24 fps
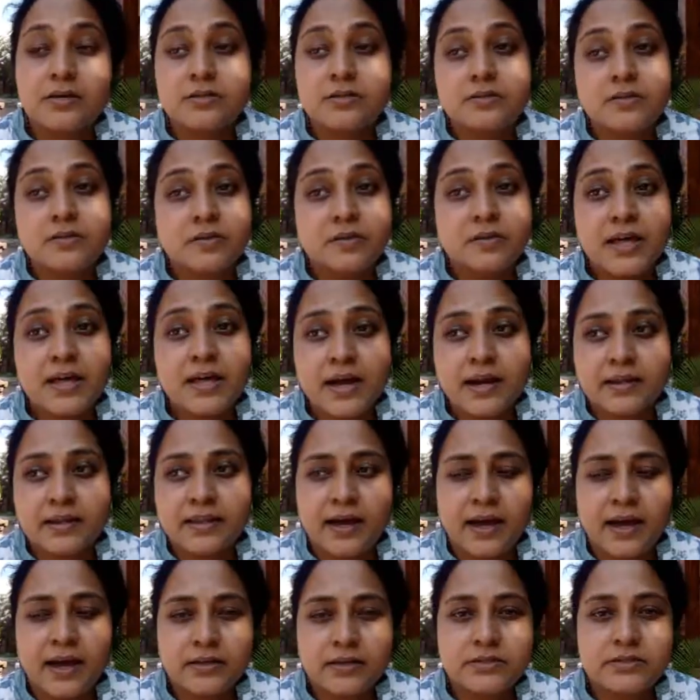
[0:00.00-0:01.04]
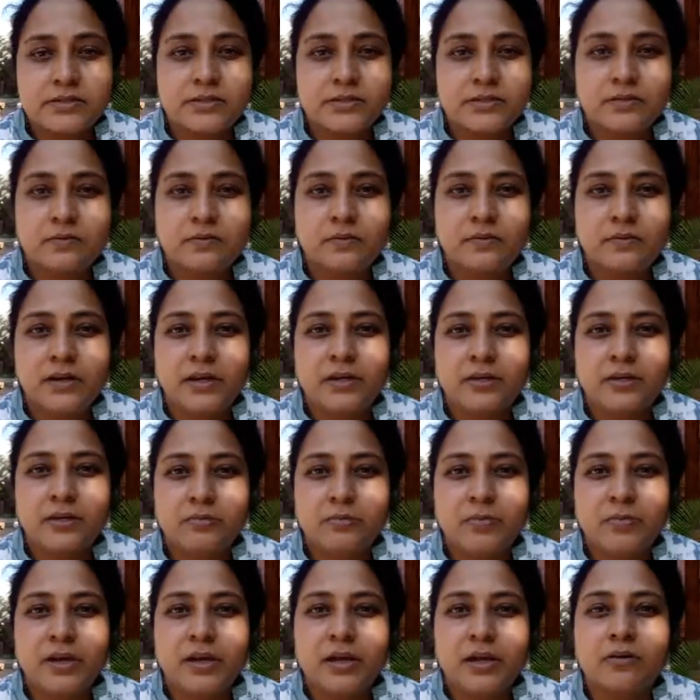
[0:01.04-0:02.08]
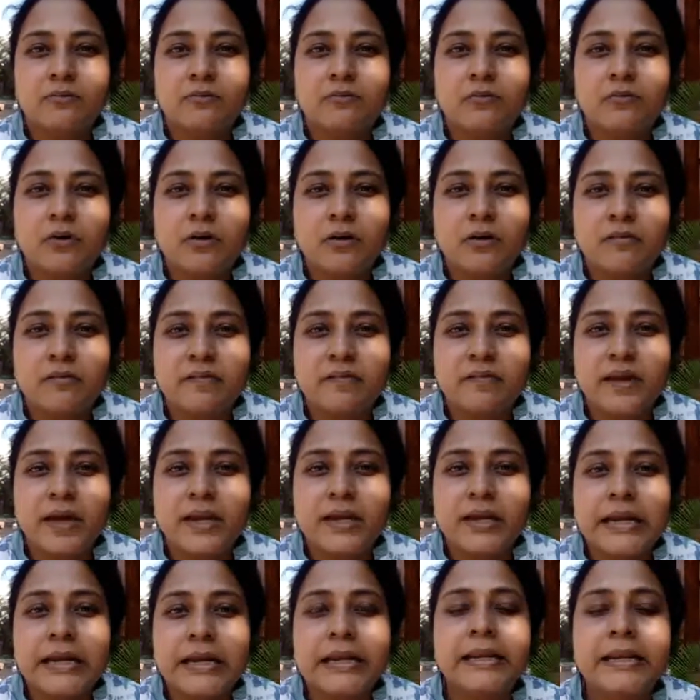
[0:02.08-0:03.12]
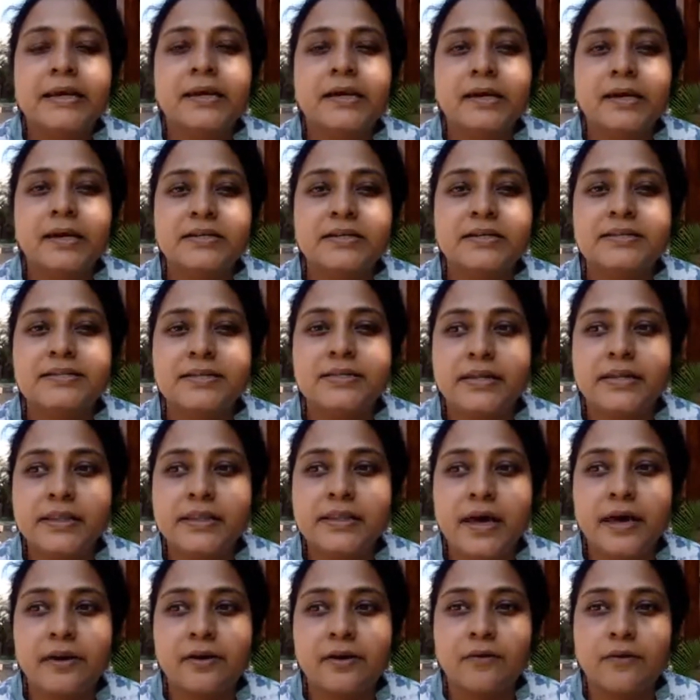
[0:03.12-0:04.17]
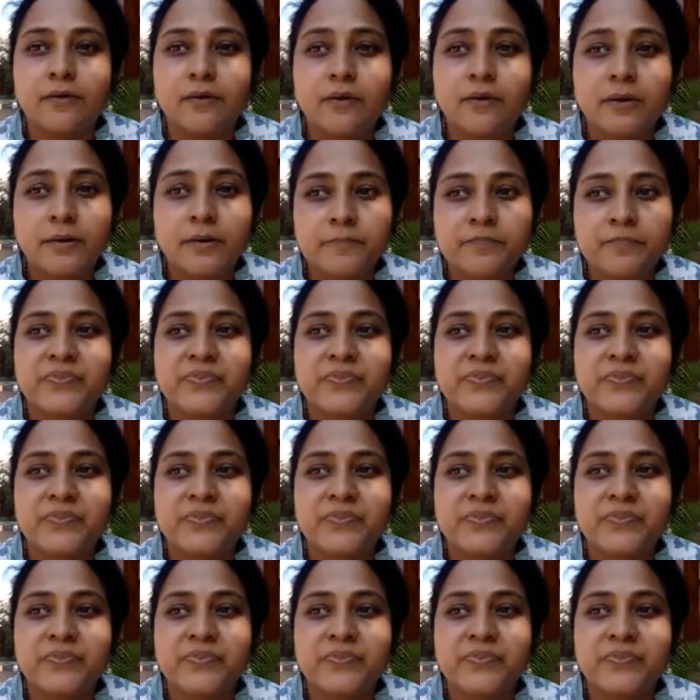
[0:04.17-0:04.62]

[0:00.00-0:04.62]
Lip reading: so that the actors who need to be involved can clearly see their role,